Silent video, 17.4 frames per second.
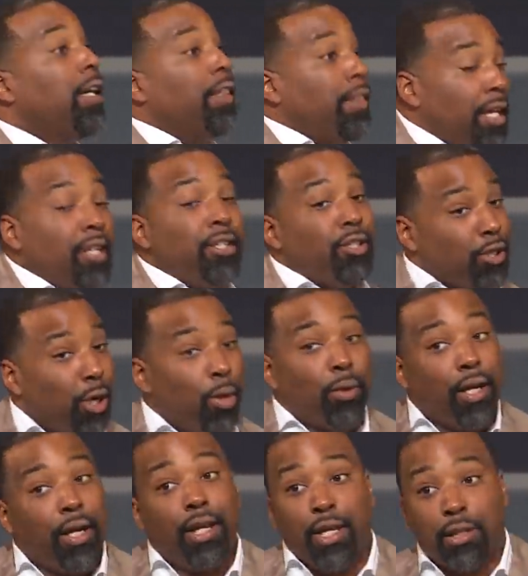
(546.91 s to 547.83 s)
this
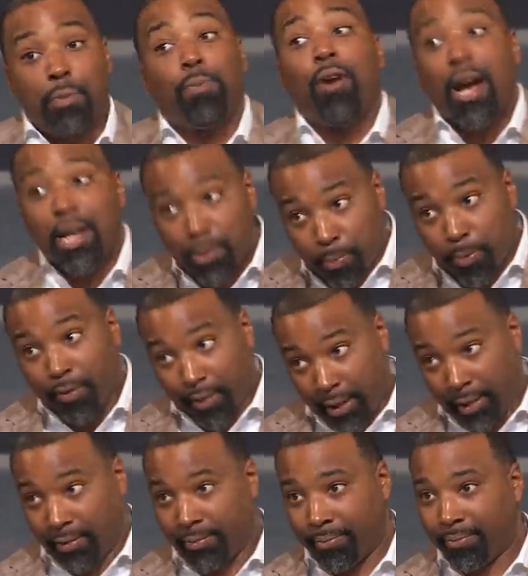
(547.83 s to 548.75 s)
joker is
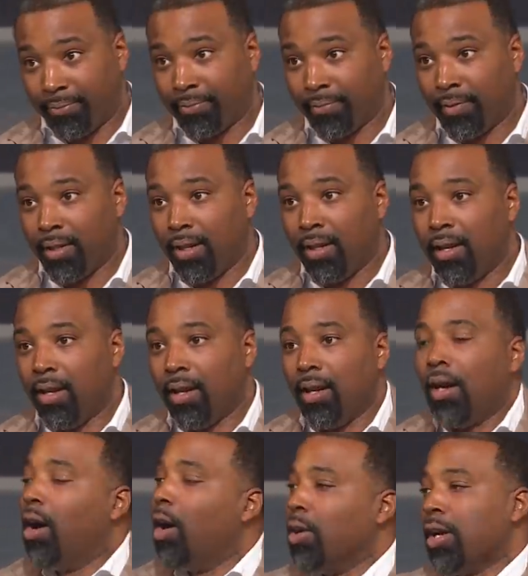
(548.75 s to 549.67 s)
prospering.
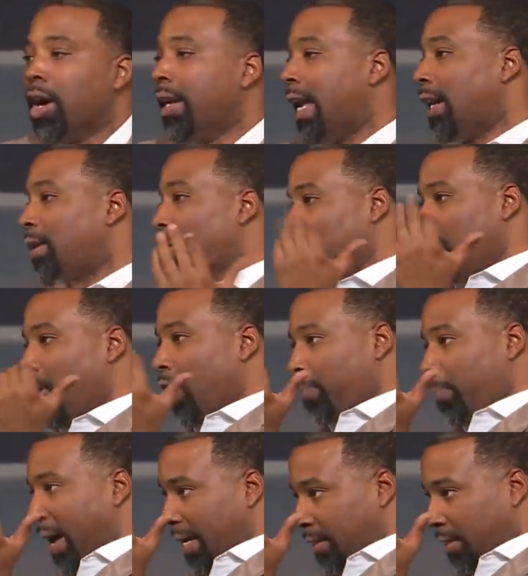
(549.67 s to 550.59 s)
Oh, y'all not gonna
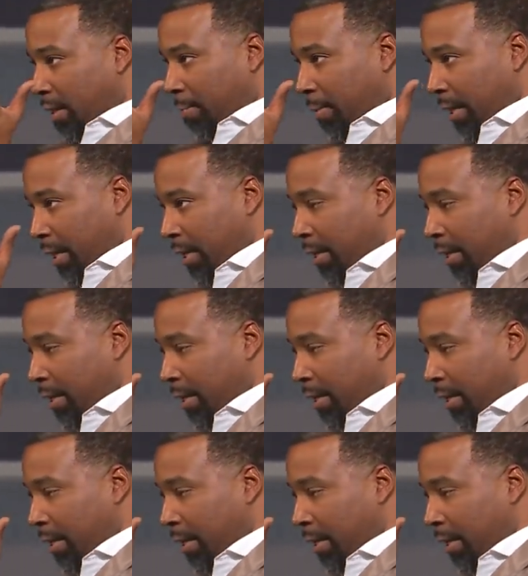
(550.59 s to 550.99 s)
talk back to me.